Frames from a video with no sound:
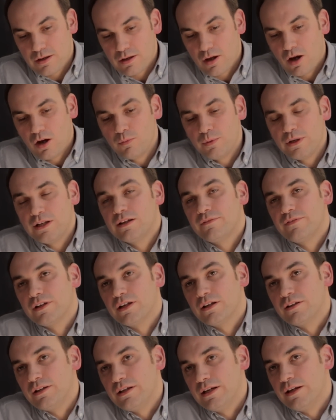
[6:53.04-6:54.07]
Are we living
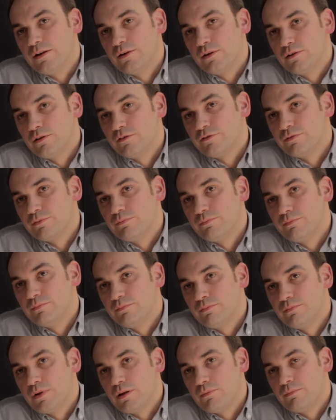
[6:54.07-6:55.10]
in the era of
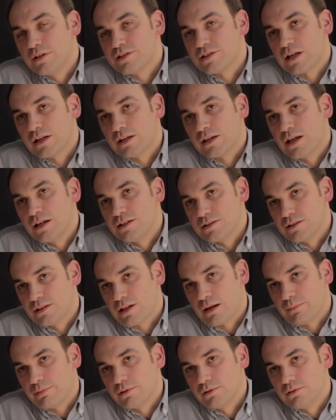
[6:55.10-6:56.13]
misallocated
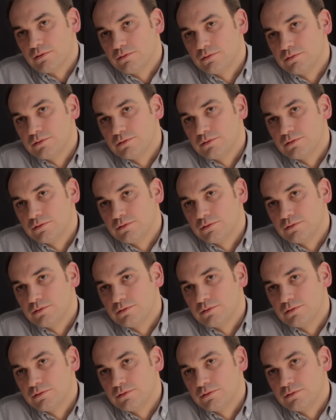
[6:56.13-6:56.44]
capital?